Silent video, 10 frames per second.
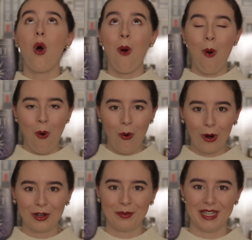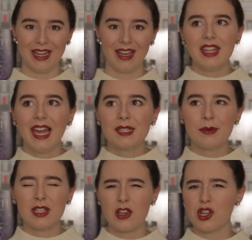horribly. The
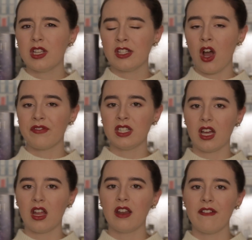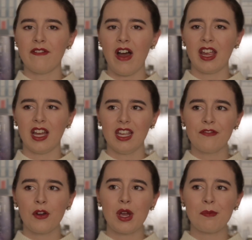exposition is often done via
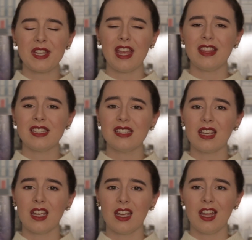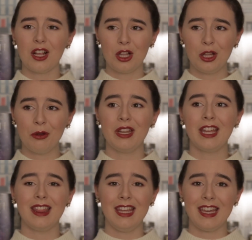info dumps, and this is
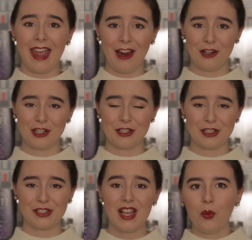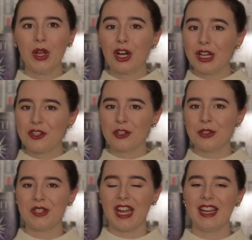including the characters. We are
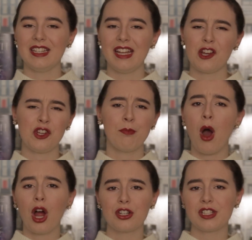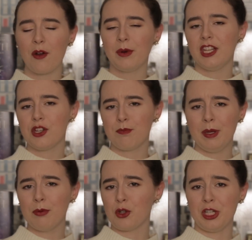introduced to Andy as she ponders how many
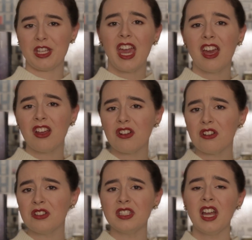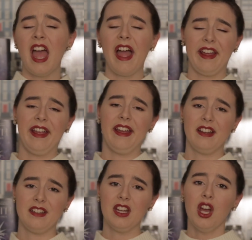people she's killed
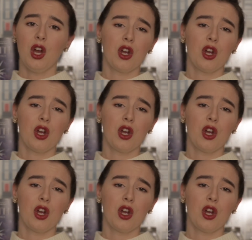and